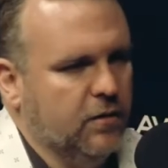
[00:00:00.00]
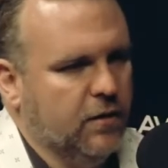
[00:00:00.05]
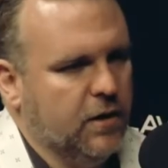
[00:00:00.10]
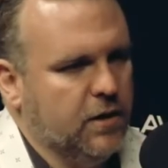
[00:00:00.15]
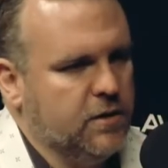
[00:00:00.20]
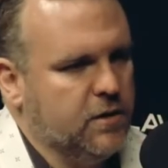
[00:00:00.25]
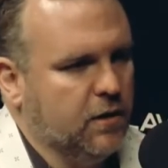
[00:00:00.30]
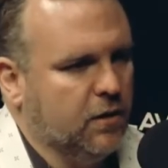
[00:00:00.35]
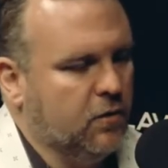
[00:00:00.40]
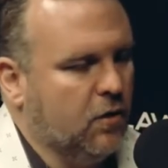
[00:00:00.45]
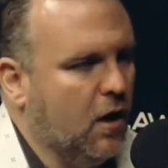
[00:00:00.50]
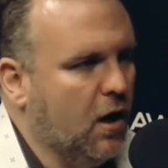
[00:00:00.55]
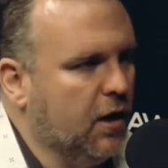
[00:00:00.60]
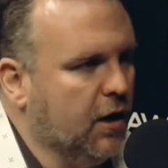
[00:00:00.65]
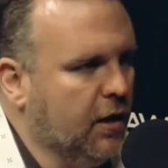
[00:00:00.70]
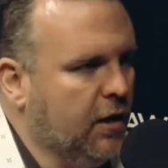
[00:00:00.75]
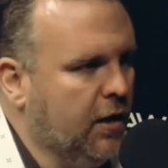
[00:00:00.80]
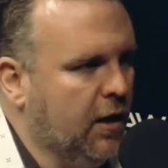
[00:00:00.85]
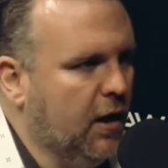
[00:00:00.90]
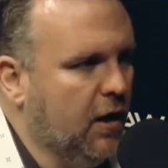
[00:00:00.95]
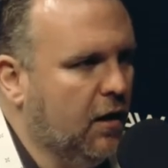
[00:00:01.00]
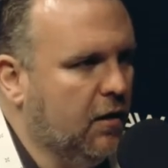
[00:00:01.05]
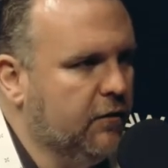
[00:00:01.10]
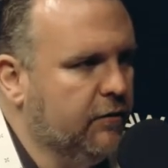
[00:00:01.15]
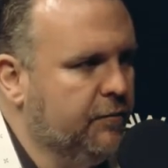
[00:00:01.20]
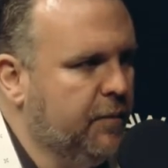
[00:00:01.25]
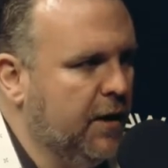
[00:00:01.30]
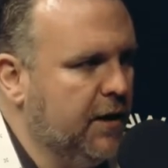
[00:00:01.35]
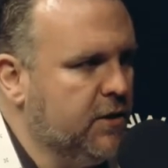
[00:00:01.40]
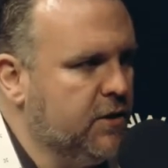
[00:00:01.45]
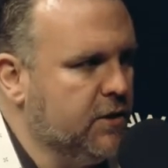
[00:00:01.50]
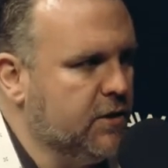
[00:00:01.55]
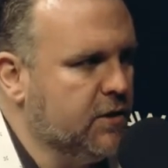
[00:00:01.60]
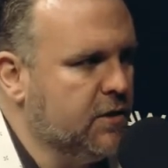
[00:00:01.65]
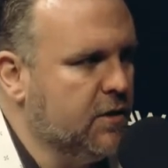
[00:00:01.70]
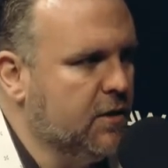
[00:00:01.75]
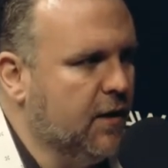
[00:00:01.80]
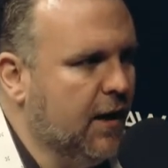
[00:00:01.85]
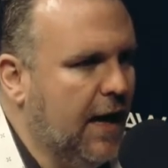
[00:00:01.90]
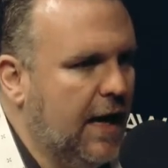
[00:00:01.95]
There's the chronic care of
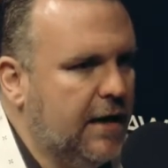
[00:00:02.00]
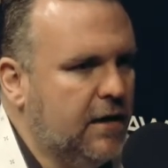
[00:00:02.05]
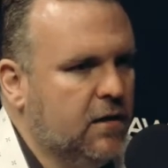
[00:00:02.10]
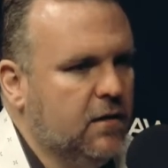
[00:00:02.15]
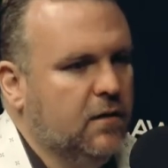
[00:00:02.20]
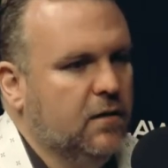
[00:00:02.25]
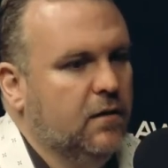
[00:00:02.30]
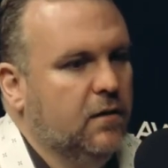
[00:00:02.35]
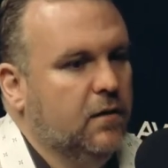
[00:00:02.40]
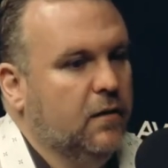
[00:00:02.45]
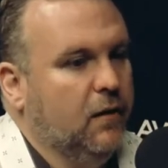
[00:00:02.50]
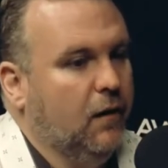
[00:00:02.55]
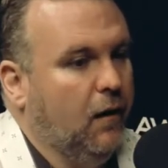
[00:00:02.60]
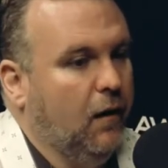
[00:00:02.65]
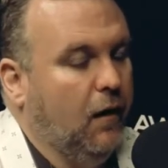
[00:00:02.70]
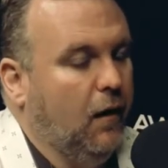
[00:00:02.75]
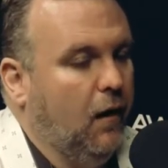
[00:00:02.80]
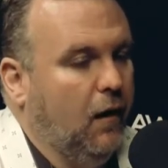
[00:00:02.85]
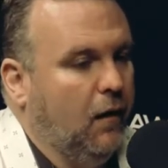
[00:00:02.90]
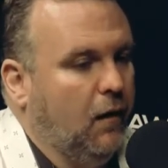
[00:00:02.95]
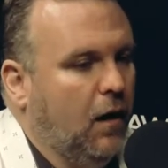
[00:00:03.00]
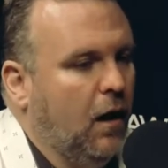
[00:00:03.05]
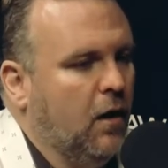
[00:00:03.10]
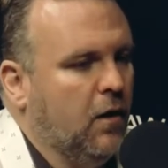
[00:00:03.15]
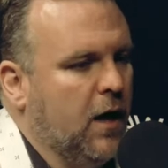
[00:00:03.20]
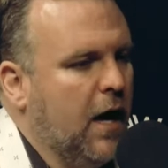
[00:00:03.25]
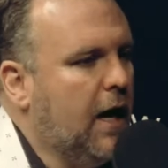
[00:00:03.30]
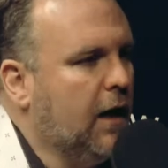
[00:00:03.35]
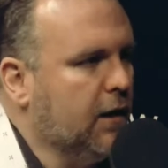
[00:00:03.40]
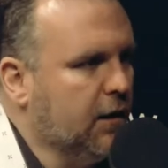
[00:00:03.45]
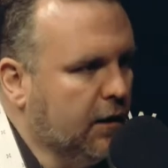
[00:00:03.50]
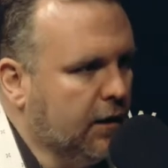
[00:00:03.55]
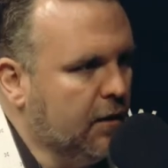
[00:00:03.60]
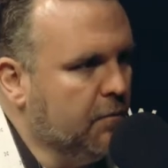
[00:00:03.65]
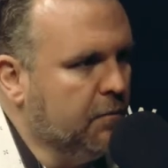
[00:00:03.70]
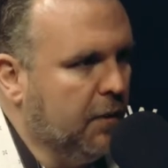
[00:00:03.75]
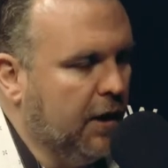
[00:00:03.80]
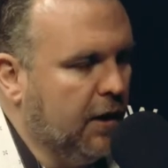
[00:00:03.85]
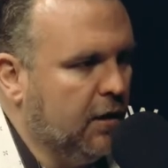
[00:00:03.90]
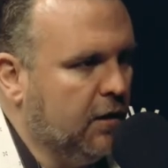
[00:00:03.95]
patients that are, are not going to
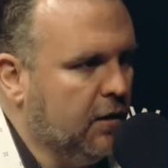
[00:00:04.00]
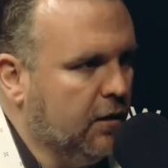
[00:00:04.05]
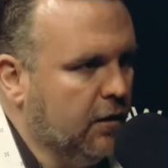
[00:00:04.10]
get better.